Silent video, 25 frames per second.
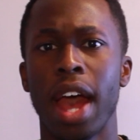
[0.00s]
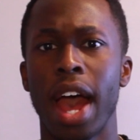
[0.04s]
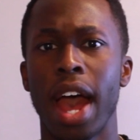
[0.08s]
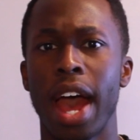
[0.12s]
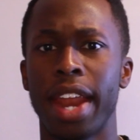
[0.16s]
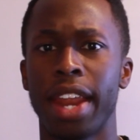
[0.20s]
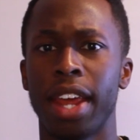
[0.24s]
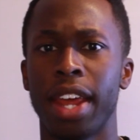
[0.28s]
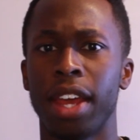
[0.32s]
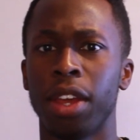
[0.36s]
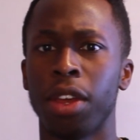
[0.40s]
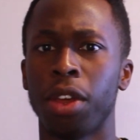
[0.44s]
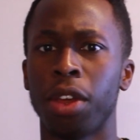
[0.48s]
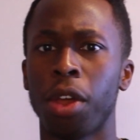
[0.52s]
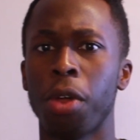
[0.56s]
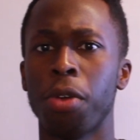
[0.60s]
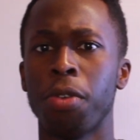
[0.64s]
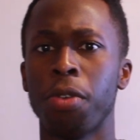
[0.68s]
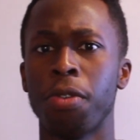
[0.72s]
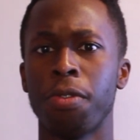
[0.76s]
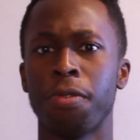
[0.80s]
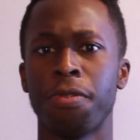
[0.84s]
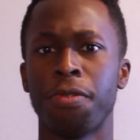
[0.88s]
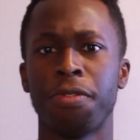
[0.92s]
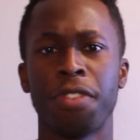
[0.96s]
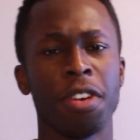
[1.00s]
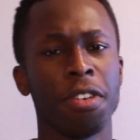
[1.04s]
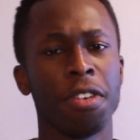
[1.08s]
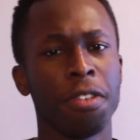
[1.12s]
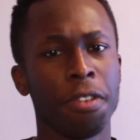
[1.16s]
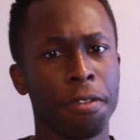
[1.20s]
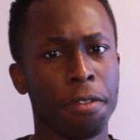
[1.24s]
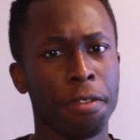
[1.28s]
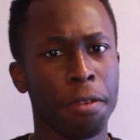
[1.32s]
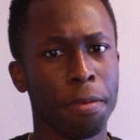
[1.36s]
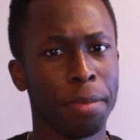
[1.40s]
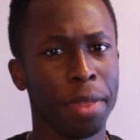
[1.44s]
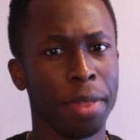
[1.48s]
And then going on
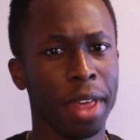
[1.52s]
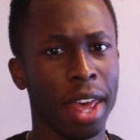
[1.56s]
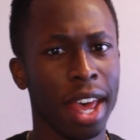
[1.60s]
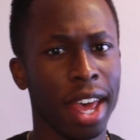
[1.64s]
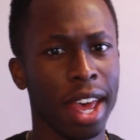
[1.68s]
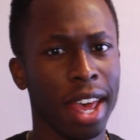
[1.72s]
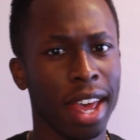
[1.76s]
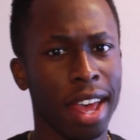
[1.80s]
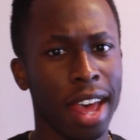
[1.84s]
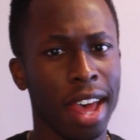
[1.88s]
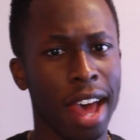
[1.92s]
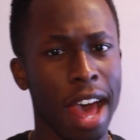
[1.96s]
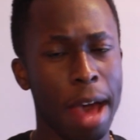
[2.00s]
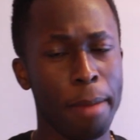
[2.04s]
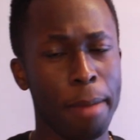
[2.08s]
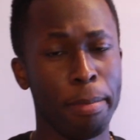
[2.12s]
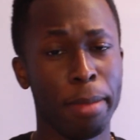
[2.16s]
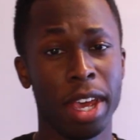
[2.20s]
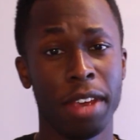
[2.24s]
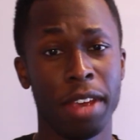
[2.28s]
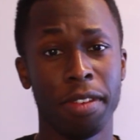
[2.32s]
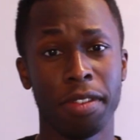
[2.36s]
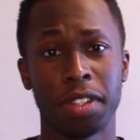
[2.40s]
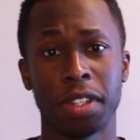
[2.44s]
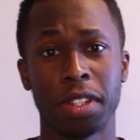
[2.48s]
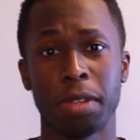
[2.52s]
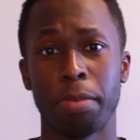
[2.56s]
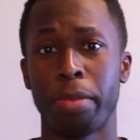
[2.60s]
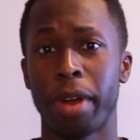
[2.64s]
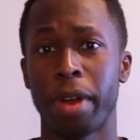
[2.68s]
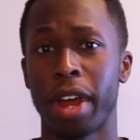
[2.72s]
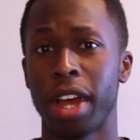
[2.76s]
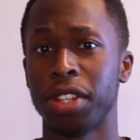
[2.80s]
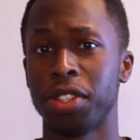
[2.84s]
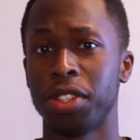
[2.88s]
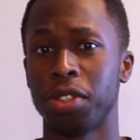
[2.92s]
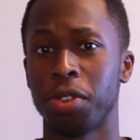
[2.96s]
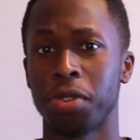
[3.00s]
further from there, I may even
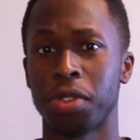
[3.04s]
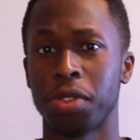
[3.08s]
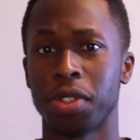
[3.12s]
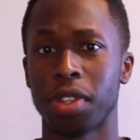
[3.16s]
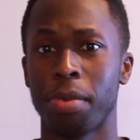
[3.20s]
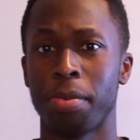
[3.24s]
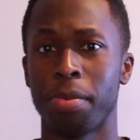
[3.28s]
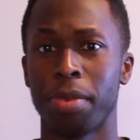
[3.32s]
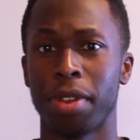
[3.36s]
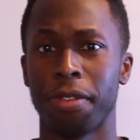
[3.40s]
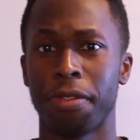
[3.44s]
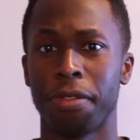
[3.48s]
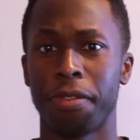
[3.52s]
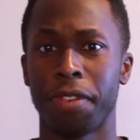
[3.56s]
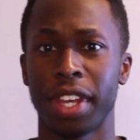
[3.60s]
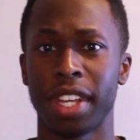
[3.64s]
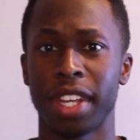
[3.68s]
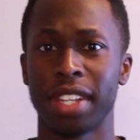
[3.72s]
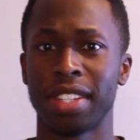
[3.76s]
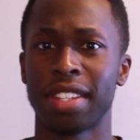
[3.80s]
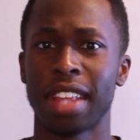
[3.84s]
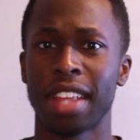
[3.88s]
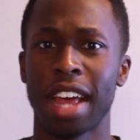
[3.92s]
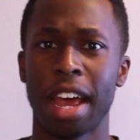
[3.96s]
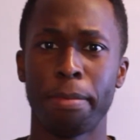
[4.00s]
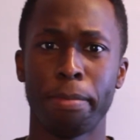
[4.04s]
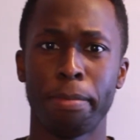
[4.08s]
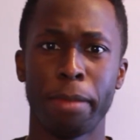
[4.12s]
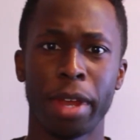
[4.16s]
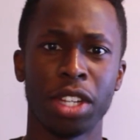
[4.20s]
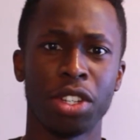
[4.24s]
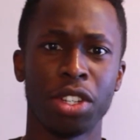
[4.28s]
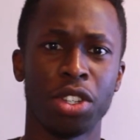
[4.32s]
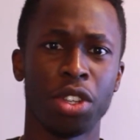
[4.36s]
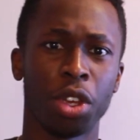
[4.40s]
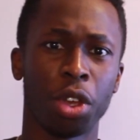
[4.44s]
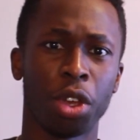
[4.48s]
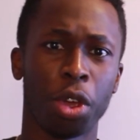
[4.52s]
surprise you with some of the things that I
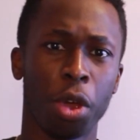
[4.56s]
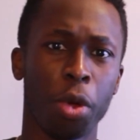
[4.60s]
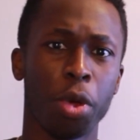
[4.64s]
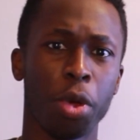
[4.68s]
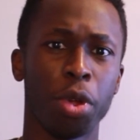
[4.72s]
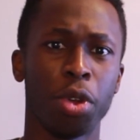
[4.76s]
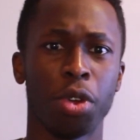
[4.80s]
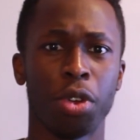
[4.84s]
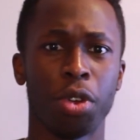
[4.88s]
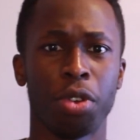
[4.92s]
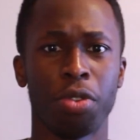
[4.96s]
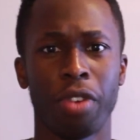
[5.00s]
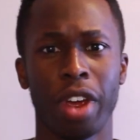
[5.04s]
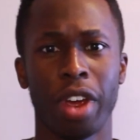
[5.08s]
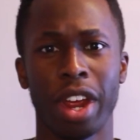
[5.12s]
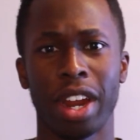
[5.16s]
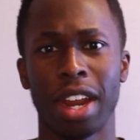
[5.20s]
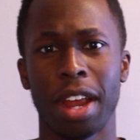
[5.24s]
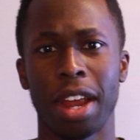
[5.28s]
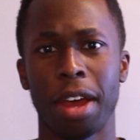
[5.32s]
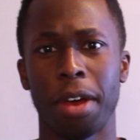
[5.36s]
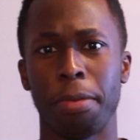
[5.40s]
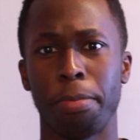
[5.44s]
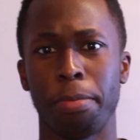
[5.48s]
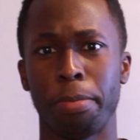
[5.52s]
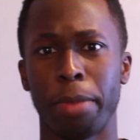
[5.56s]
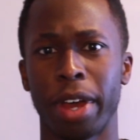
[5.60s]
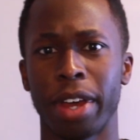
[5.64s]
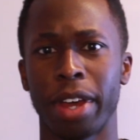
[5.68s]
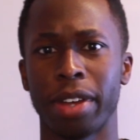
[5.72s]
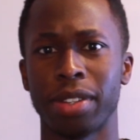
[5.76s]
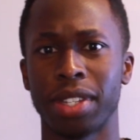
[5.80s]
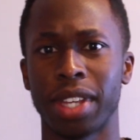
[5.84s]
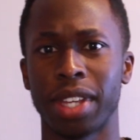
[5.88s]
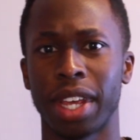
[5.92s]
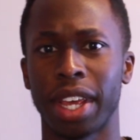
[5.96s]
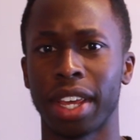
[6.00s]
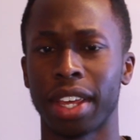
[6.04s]
mentioned going on right now in
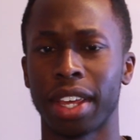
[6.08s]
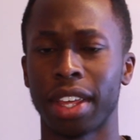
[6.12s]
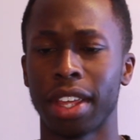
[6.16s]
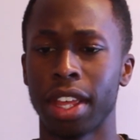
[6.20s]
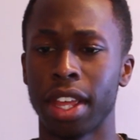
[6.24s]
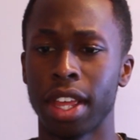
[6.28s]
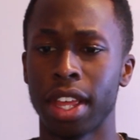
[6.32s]
biotech.